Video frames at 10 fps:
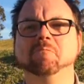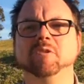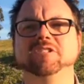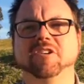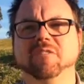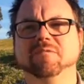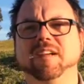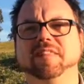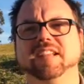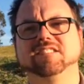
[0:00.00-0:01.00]
We don't
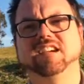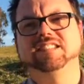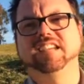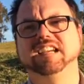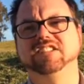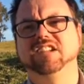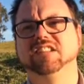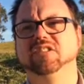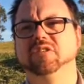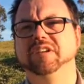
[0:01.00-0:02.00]
fund things like teaching
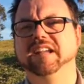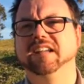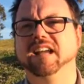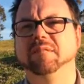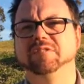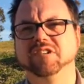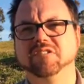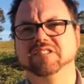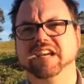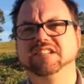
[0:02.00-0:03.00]
and learning.
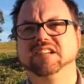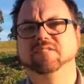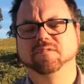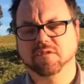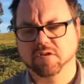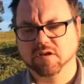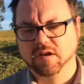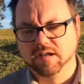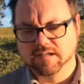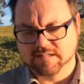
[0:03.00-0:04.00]
So teaching for
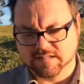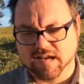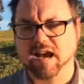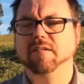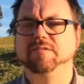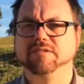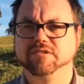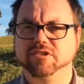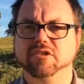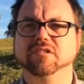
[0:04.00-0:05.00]
staff and
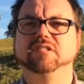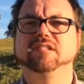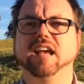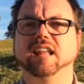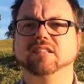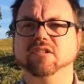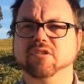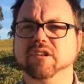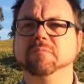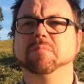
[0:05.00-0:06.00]
students and
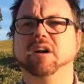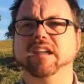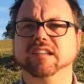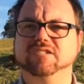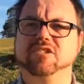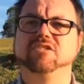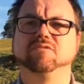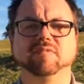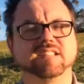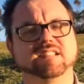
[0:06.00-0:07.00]
learning by interns
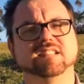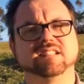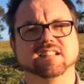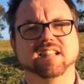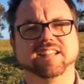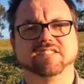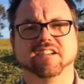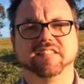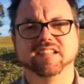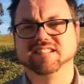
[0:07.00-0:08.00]
and residents and that
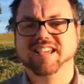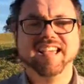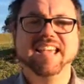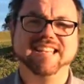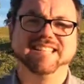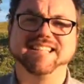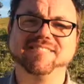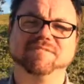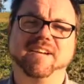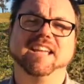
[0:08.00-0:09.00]
side of things. It
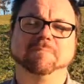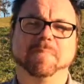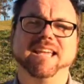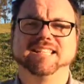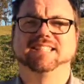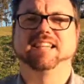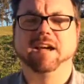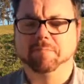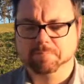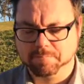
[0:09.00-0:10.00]
doesn't
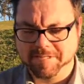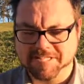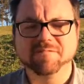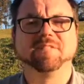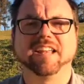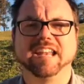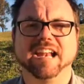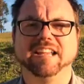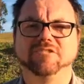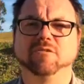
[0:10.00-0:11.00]
fund
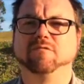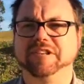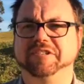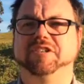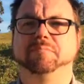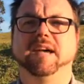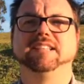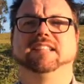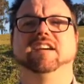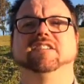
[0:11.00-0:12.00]
any sort of
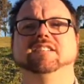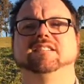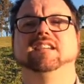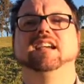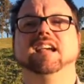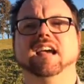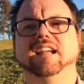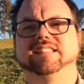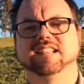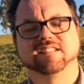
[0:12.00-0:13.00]
research-based areas.
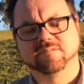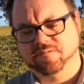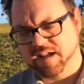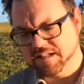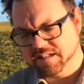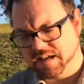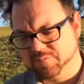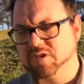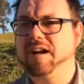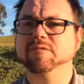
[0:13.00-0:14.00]
It doesn't fund
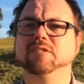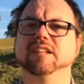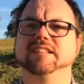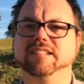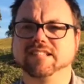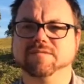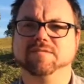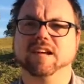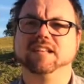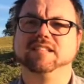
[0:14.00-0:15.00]
travel, it
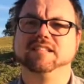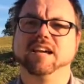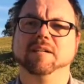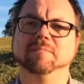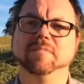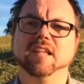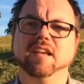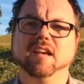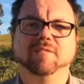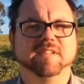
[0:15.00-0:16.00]
doesn't fund
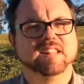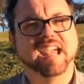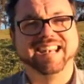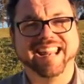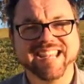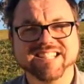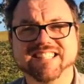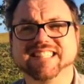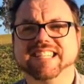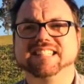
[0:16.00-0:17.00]
affiliated
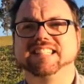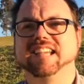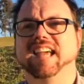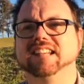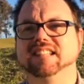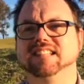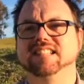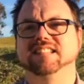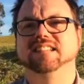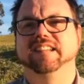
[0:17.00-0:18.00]
agencies, and it
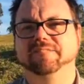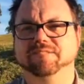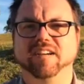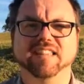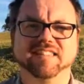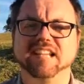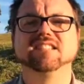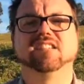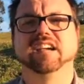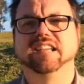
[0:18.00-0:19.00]
doesn't fund
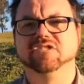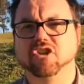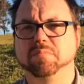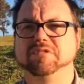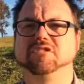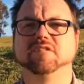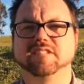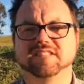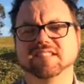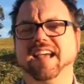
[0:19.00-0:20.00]
things like interpreter
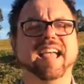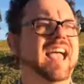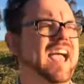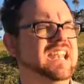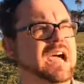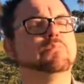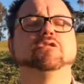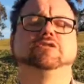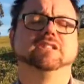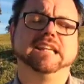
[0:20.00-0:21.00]
services and
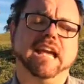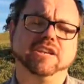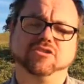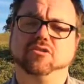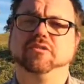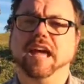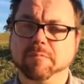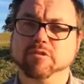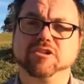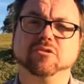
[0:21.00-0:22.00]
Aboriginal
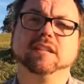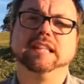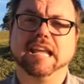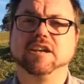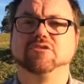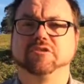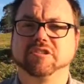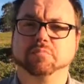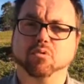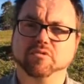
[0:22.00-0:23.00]
liaison
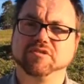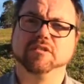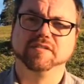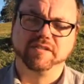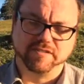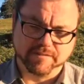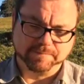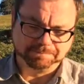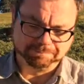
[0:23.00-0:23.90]
support services.